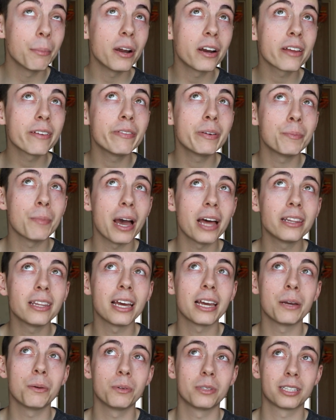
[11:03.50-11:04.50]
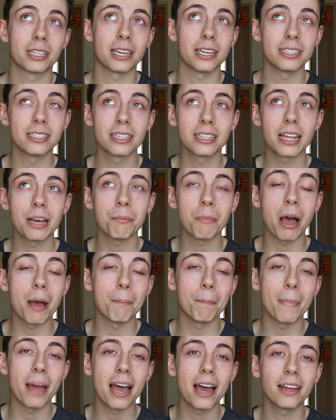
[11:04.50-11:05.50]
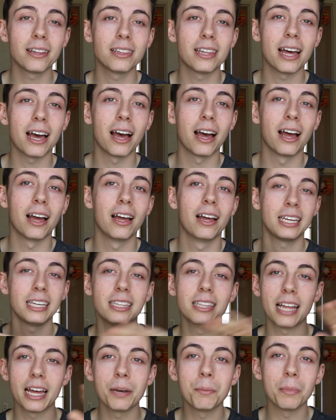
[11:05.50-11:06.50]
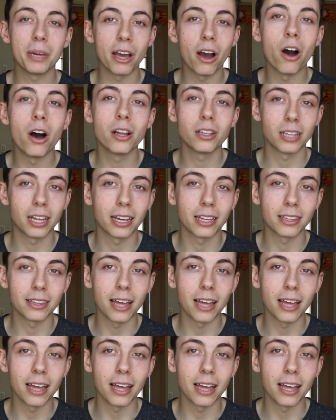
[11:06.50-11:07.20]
not even mad that he was kissing them. I'm mad that he led me on like